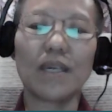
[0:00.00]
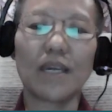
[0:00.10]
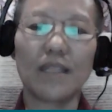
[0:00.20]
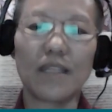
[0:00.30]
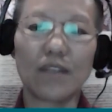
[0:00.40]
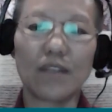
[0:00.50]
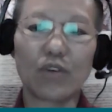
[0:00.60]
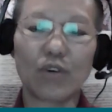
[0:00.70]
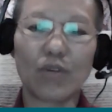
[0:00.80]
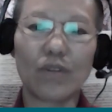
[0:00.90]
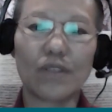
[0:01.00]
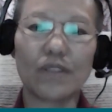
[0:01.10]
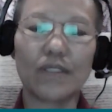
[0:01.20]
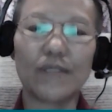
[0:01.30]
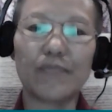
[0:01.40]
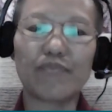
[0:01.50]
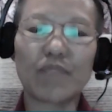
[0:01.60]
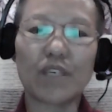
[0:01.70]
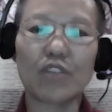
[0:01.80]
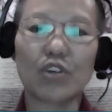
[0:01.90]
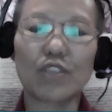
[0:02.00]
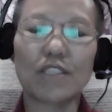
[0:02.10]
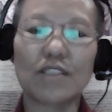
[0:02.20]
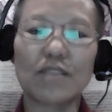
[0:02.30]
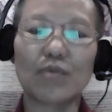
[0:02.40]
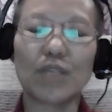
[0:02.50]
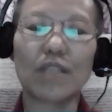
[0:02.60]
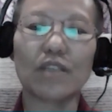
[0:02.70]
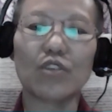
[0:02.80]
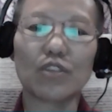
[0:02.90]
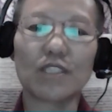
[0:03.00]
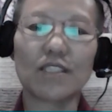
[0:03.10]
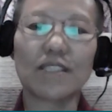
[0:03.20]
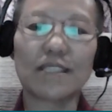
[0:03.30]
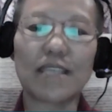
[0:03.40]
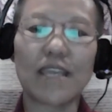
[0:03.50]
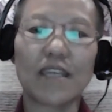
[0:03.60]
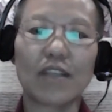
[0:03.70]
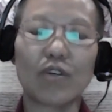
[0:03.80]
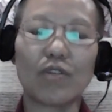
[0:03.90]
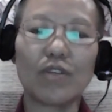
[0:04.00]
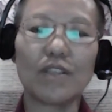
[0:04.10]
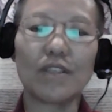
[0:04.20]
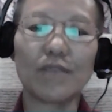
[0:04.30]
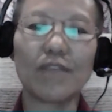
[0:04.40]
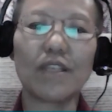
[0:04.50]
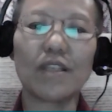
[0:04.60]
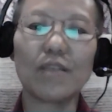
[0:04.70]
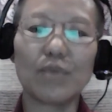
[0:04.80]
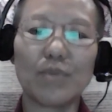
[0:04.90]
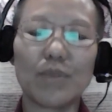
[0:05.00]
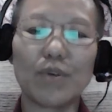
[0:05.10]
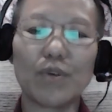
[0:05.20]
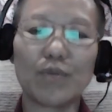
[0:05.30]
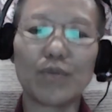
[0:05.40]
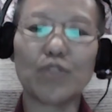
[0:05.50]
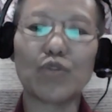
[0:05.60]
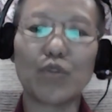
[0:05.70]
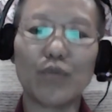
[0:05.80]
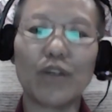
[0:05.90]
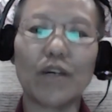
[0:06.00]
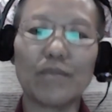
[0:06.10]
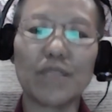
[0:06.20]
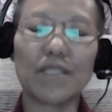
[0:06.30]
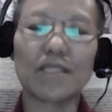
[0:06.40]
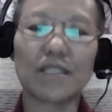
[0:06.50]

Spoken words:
and then all the doctors, what the doctors are saying and all, definitely we will able to overcome this.